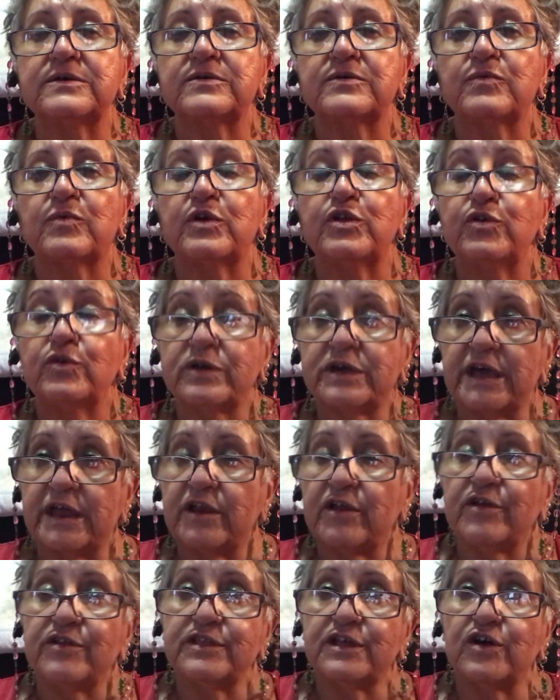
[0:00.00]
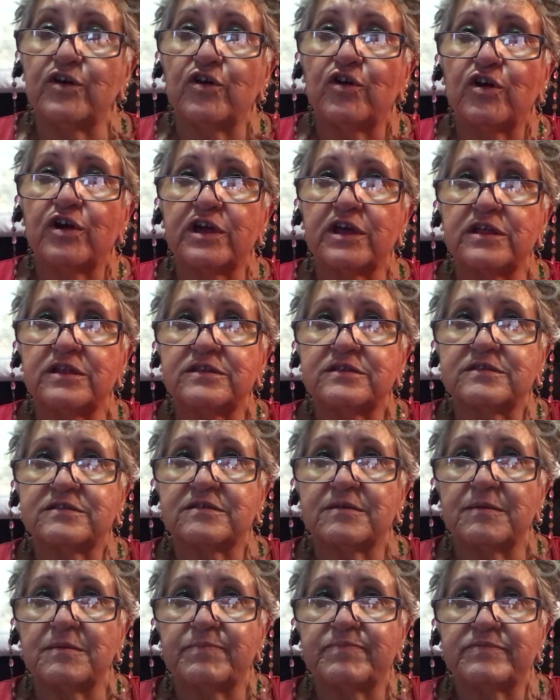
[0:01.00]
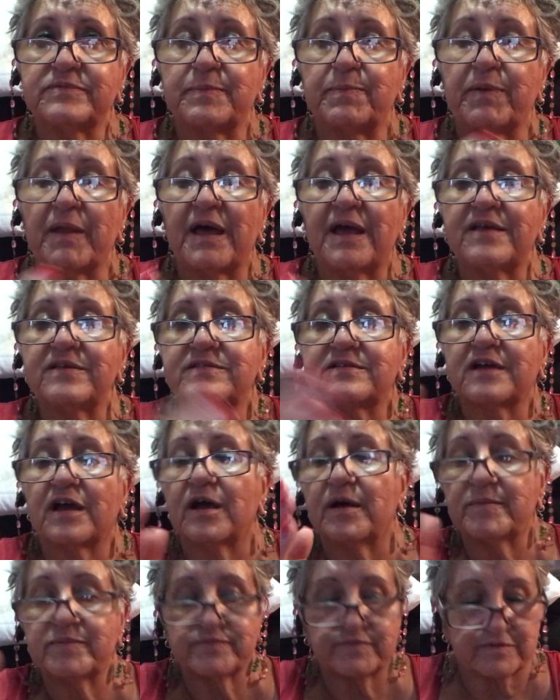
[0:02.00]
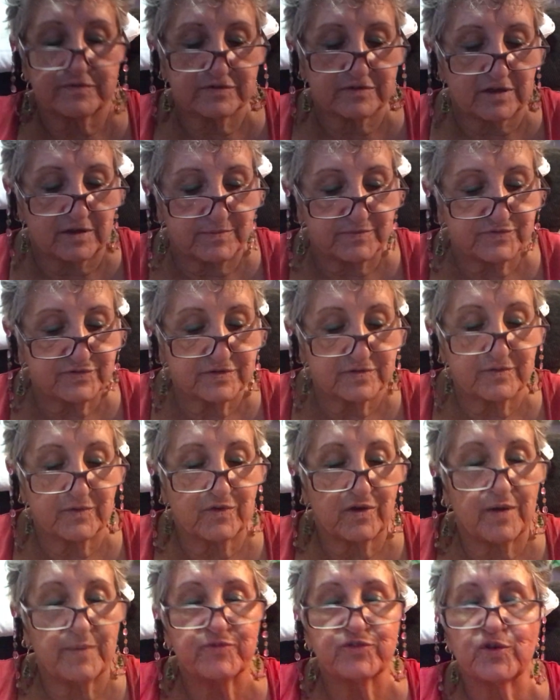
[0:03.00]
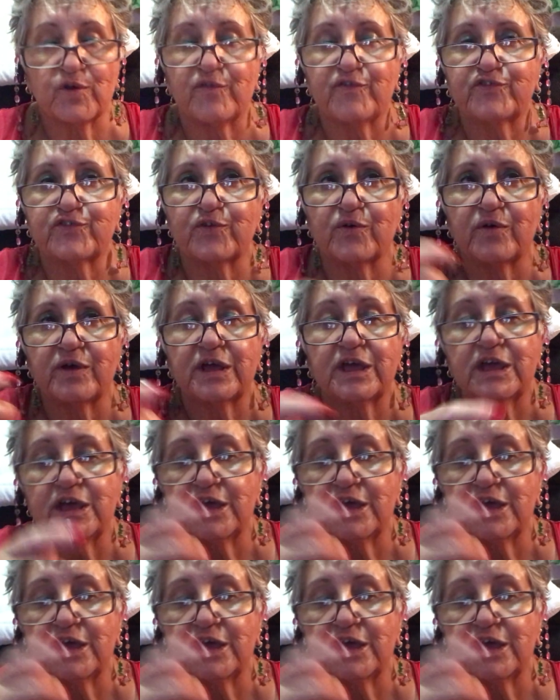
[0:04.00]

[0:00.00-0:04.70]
when you get it on the hook, the plies comes off, so